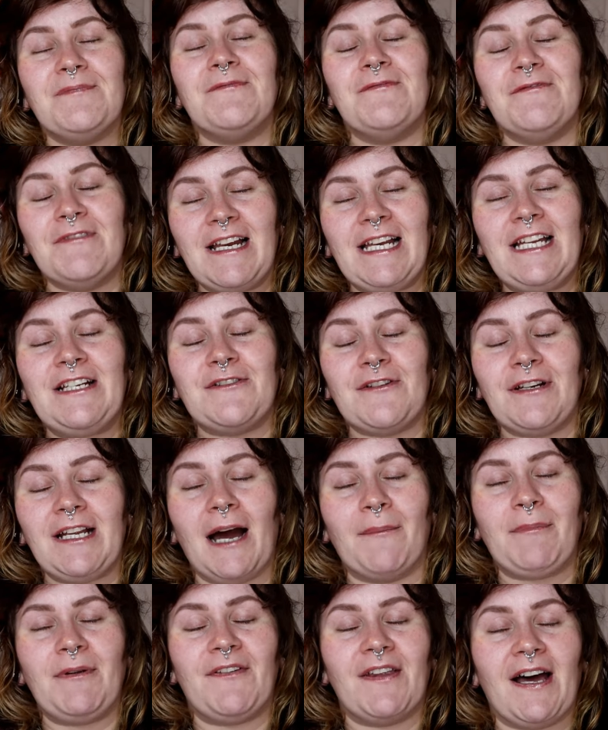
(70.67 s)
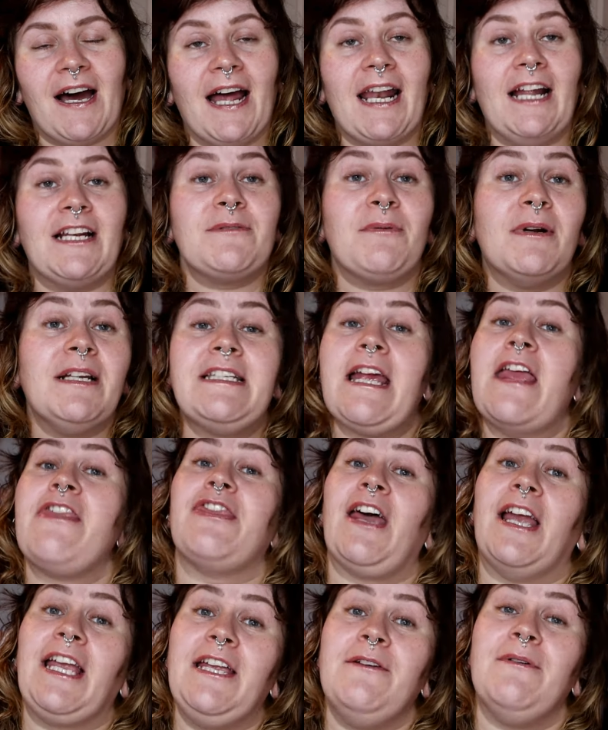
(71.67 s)
really, truly happy for that. And I just want to say
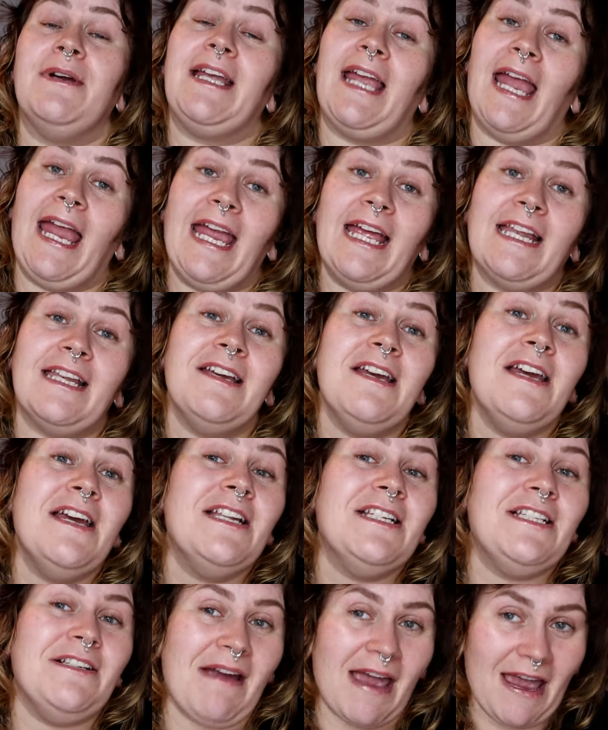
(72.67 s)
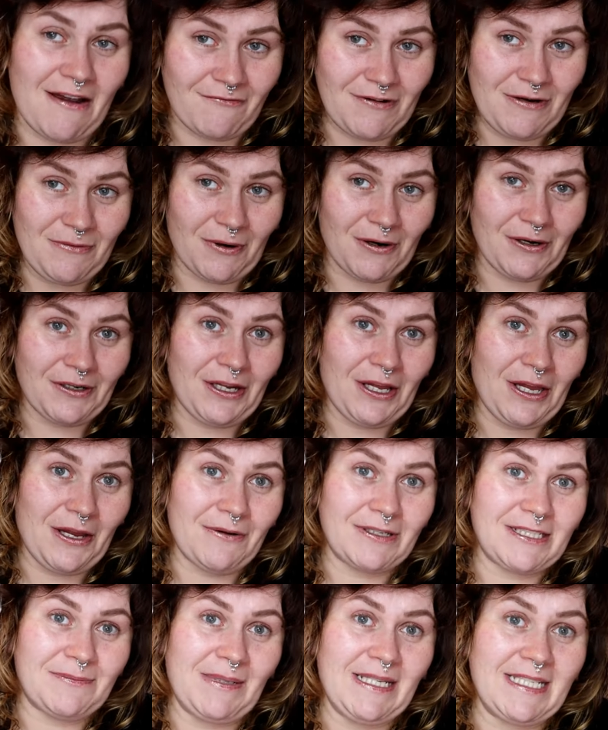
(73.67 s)
thank you again to everyone
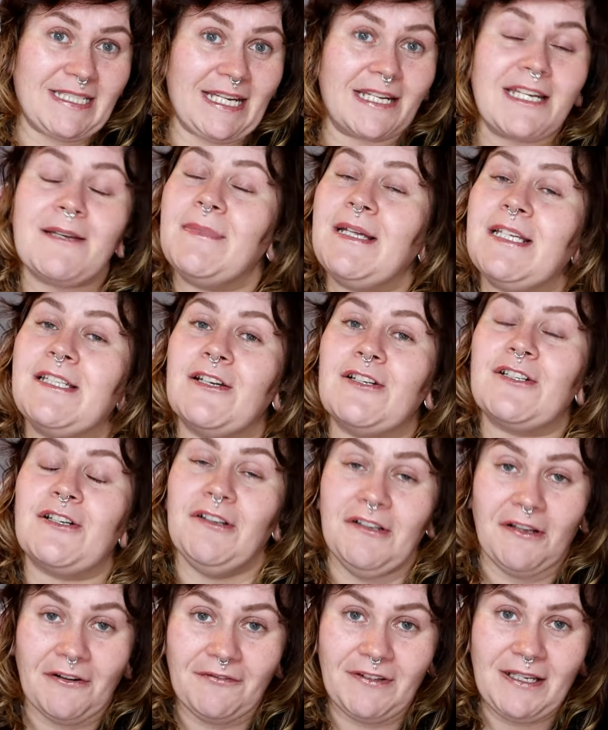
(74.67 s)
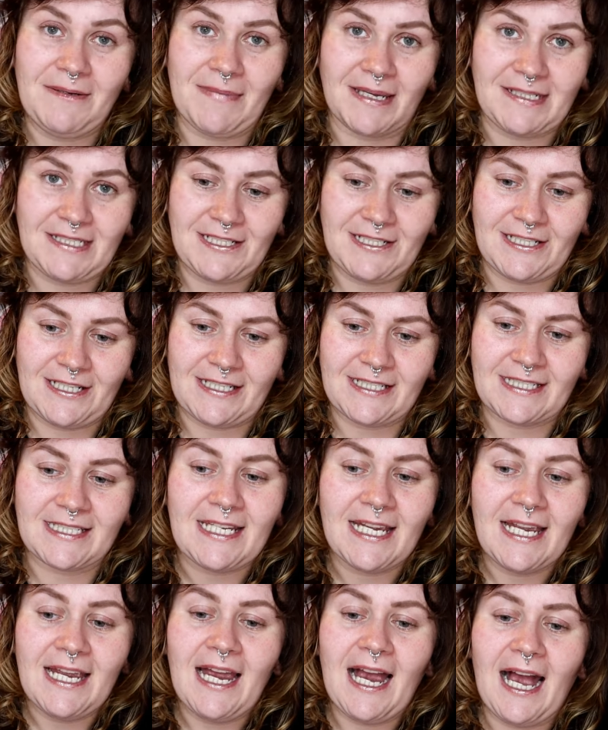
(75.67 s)
who has been sending me such lovely messages.